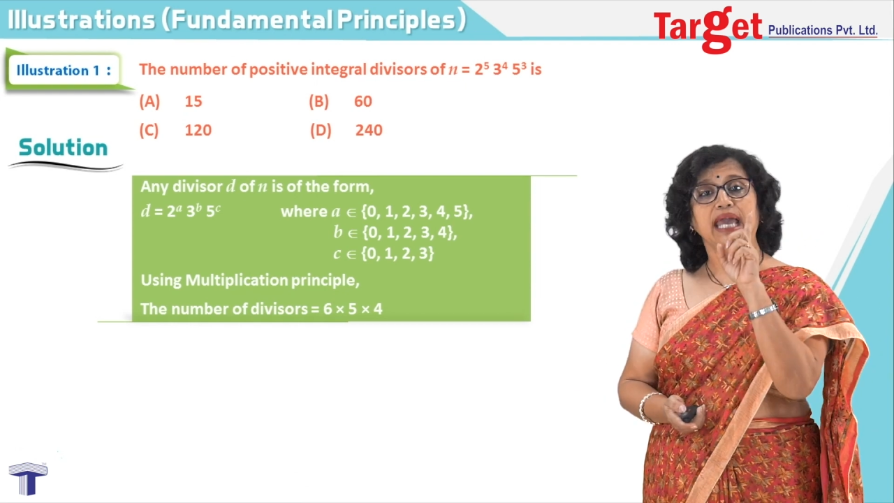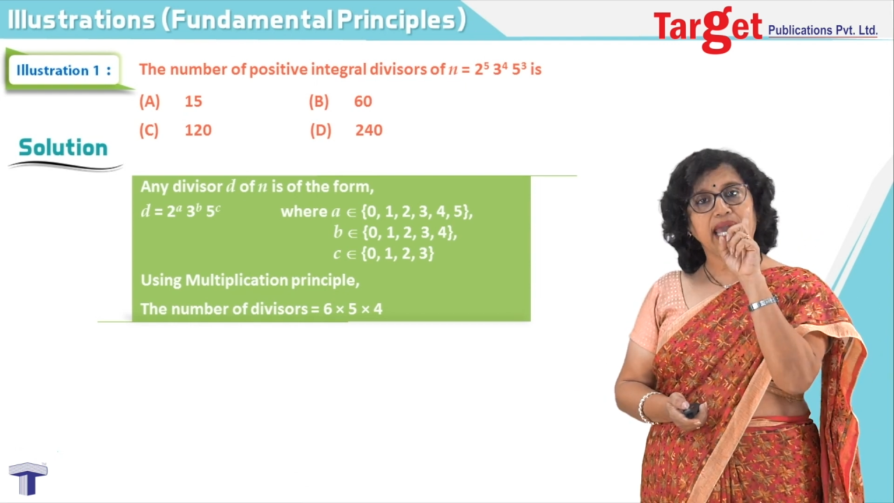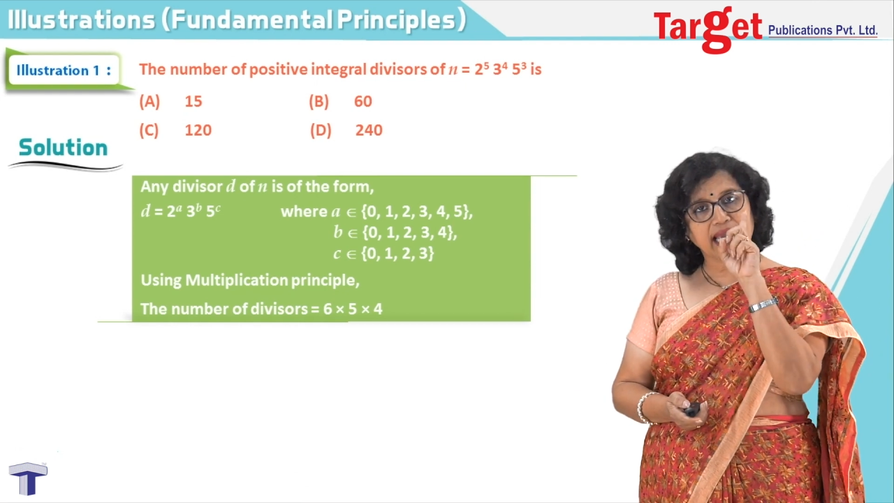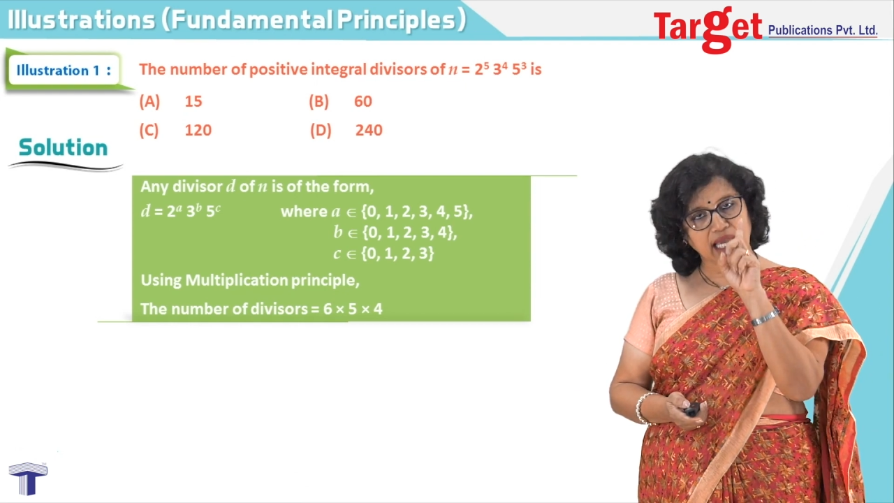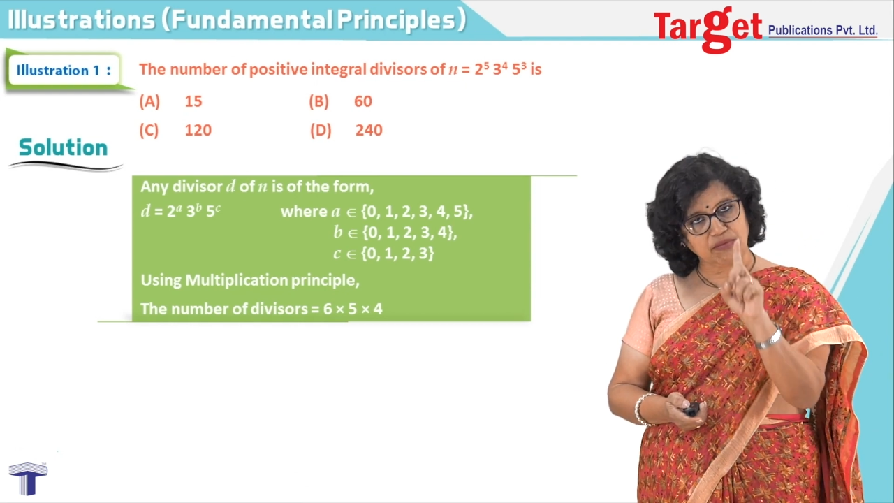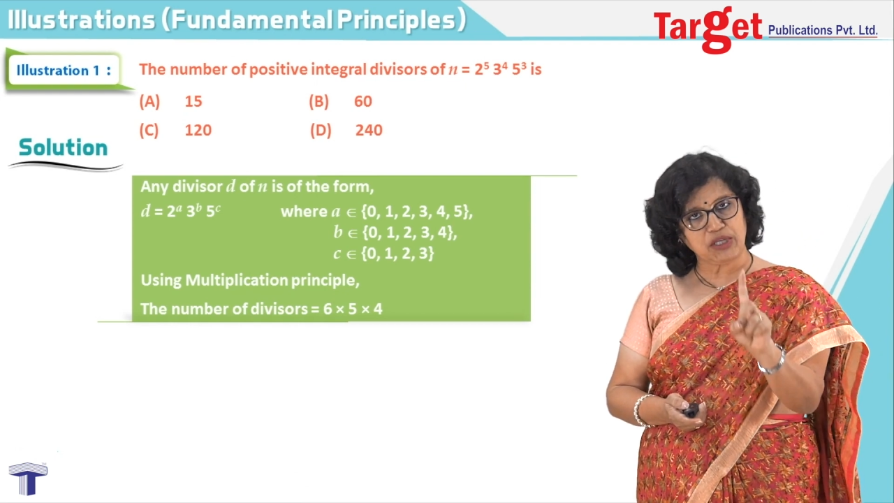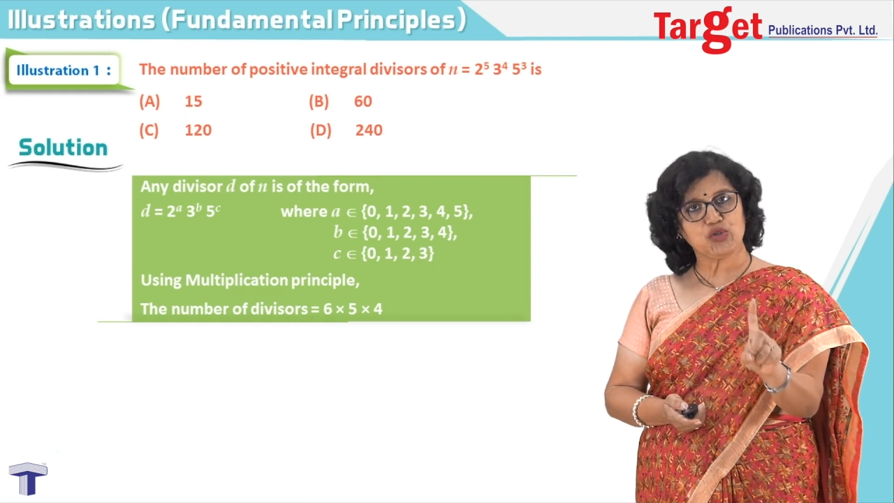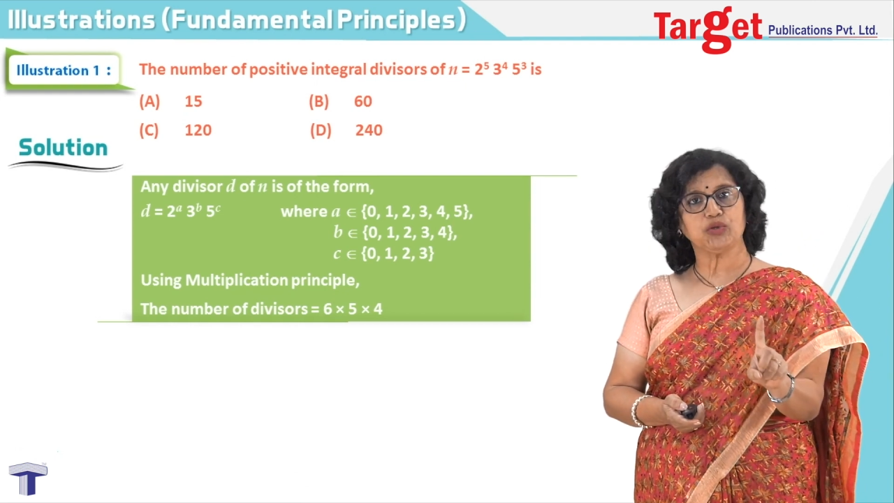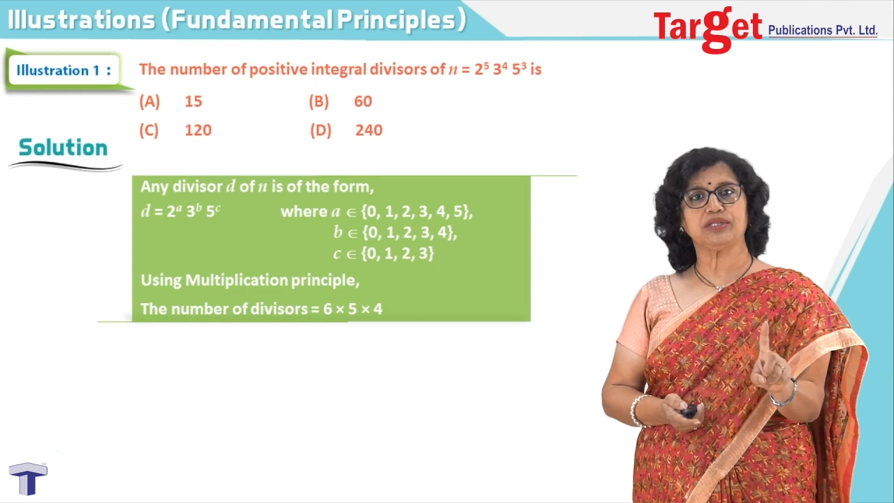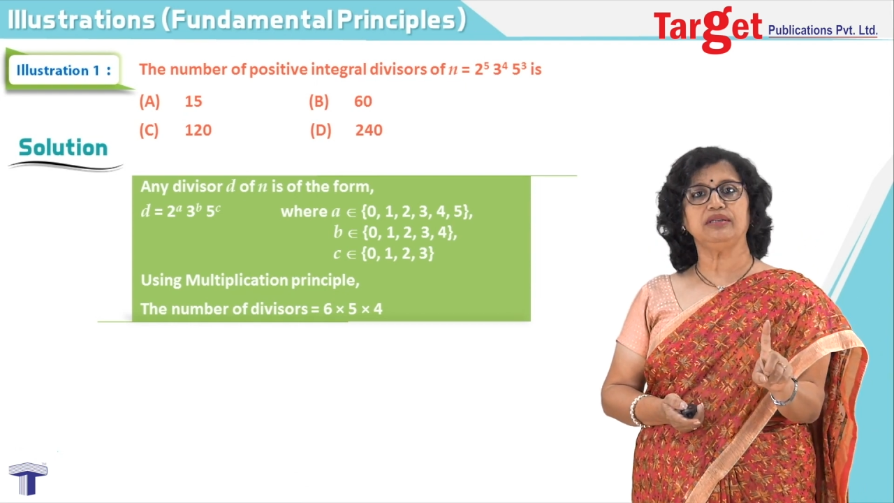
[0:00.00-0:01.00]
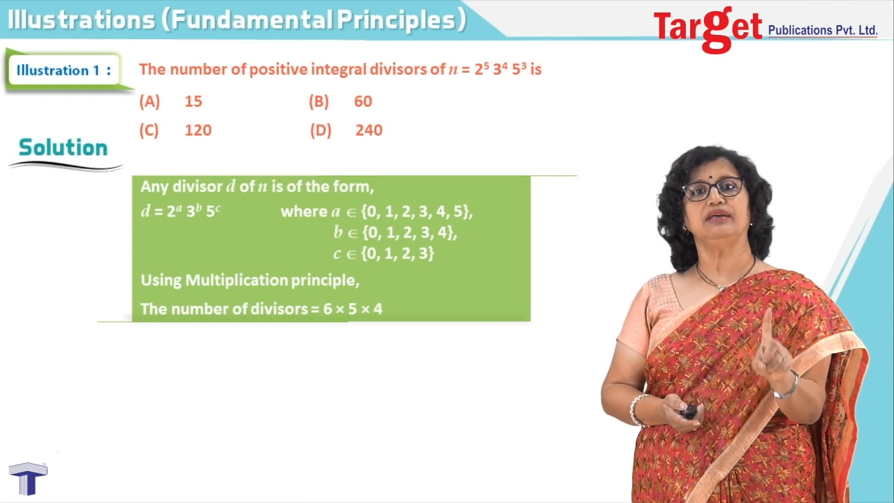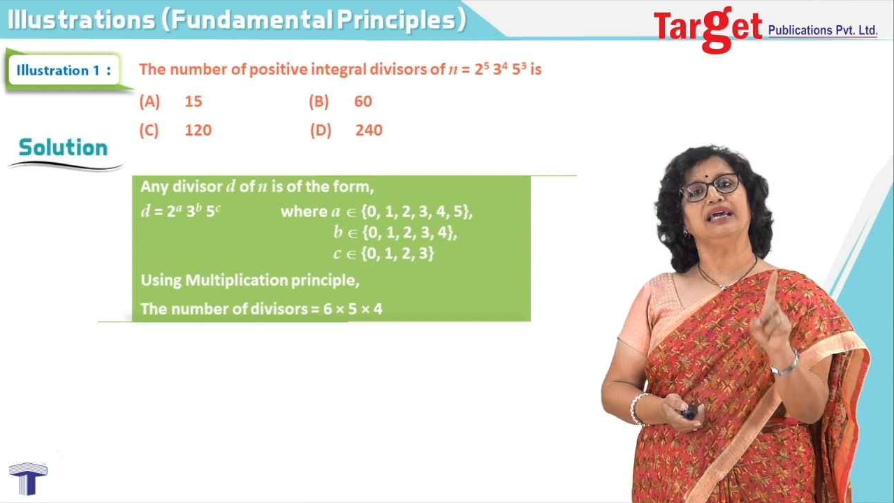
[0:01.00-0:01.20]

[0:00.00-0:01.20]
A can be chosen